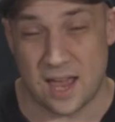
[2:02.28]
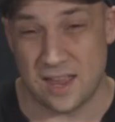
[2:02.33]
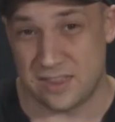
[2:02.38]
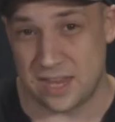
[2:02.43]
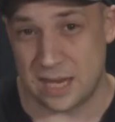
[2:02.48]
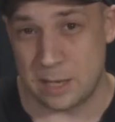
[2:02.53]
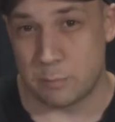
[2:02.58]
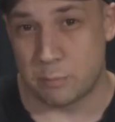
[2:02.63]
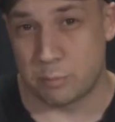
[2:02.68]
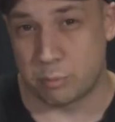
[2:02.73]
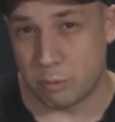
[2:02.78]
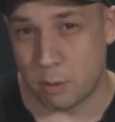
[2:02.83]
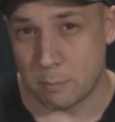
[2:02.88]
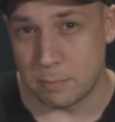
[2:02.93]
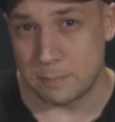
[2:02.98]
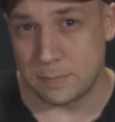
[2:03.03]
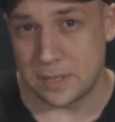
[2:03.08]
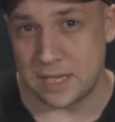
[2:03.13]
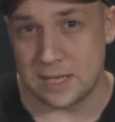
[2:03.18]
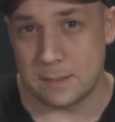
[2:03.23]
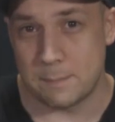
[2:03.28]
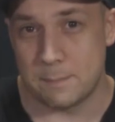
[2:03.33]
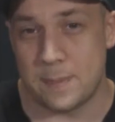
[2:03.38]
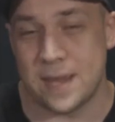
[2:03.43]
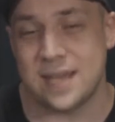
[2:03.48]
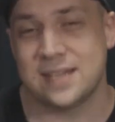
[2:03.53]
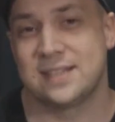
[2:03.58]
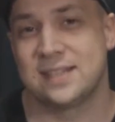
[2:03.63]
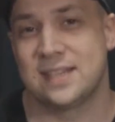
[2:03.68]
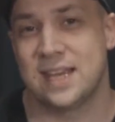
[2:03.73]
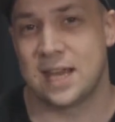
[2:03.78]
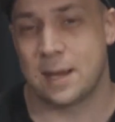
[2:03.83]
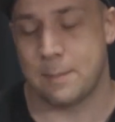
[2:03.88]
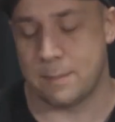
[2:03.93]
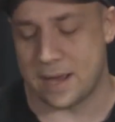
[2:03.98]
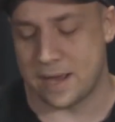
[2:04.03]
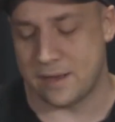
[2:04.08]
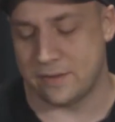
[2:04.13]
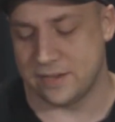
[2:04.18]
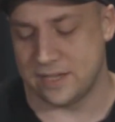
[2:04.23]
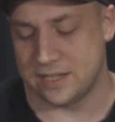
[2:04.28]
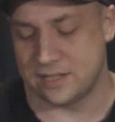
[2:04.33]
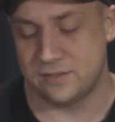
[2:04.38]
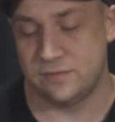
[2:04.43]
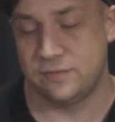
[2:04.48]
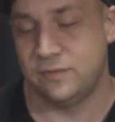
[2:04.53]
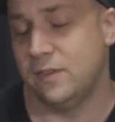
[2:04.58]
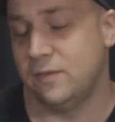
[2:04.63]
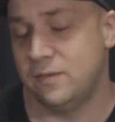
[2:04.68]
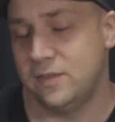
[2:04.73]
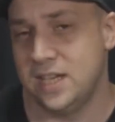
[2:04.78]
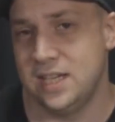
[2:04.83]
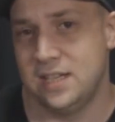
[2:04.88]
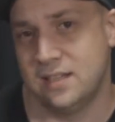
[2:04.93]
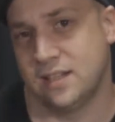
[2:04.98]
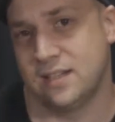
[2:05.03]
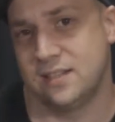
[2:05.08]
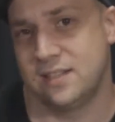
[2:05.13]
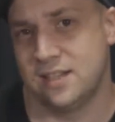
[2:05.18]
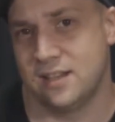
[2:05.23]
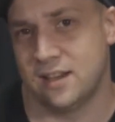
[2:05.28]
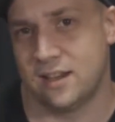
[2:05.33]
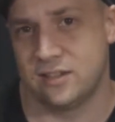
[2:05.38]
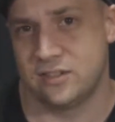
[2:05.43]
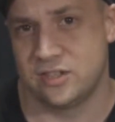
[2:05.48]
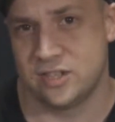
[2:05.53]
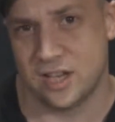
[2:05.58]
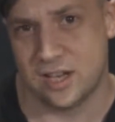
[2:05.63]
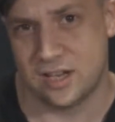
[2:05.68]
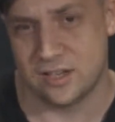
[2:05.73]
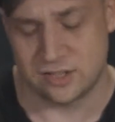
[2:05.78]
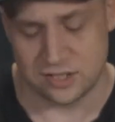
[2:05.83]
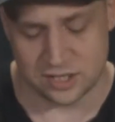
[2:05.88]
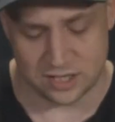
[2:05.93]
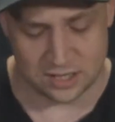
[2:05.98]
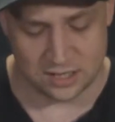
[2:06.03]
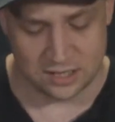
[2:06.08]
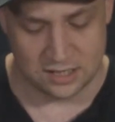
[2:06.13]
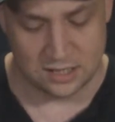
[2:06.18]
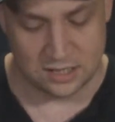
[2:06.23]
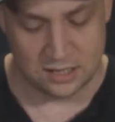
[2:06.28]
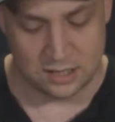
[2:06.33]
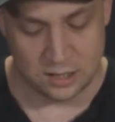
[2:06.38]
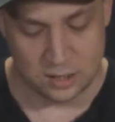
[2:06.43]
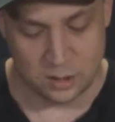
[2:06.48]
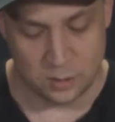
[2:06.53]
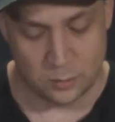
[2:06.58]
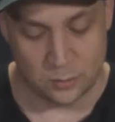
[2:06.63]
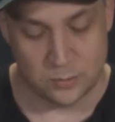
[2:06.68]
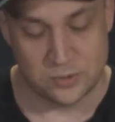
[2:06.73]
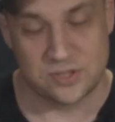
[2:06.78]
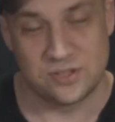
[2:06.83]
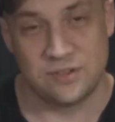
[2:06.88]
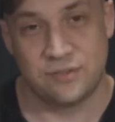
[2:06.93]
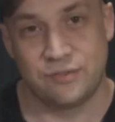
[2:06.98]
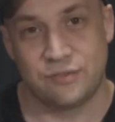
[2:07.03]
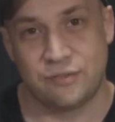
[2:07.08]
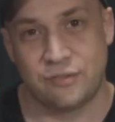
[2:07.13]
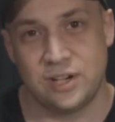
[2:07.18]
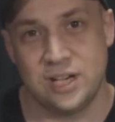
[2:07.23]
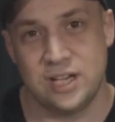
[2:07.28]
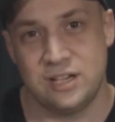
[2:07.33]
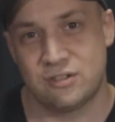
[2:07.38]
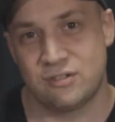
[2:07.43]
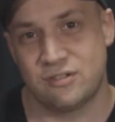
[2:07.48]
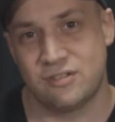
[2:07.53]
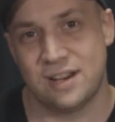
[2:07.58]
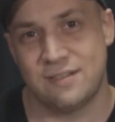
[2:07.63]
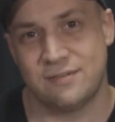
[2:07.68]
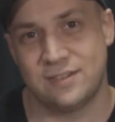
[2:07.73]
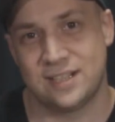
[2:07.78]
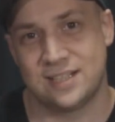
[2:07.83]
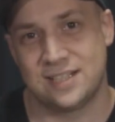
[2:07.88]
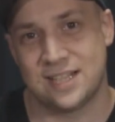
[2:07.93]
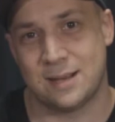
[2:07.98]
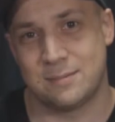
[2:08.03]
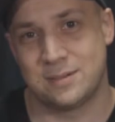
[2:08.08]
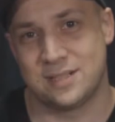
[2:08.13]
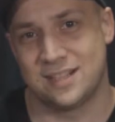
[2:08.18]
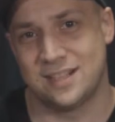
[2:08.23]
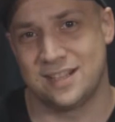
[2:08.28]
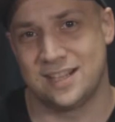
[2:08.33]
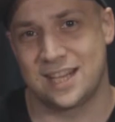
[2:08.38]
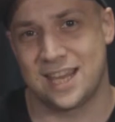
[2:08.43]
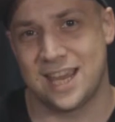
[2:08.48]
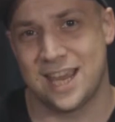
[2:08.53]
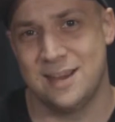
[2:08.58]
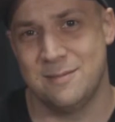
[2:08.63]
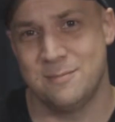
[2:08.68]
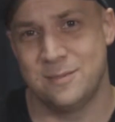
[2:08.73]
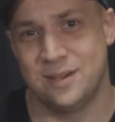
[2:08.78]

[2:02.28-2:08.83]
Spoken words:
I think probably the best thing about this $15.99 charger was the free travel adapter that it came